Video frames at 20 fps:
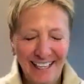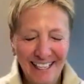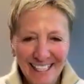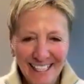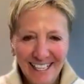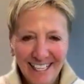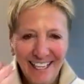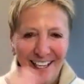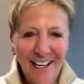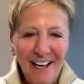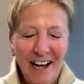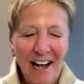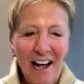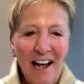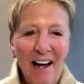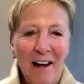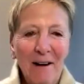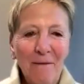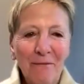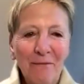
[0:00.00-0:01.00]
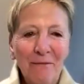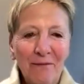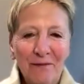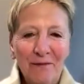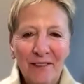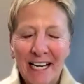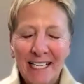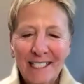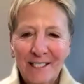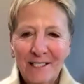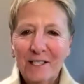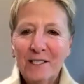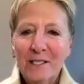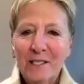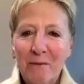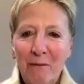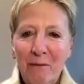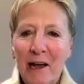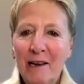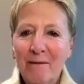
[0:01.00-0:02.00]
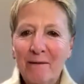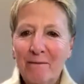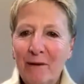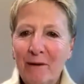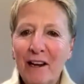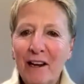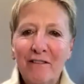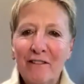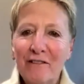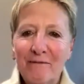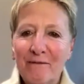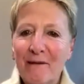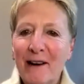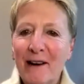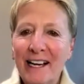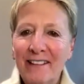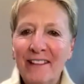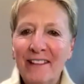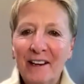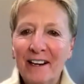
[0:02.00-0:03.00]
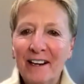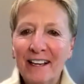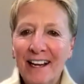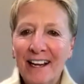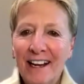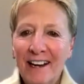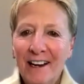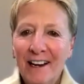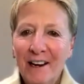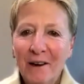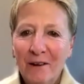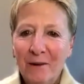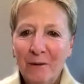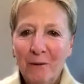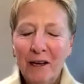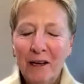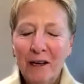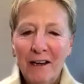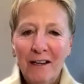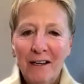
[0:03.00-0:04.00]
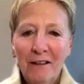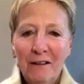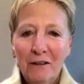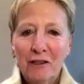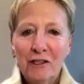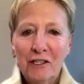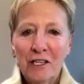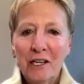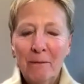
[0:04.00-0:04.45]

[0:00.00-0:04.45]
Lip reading: very, that's just a pet peeve of mine that we either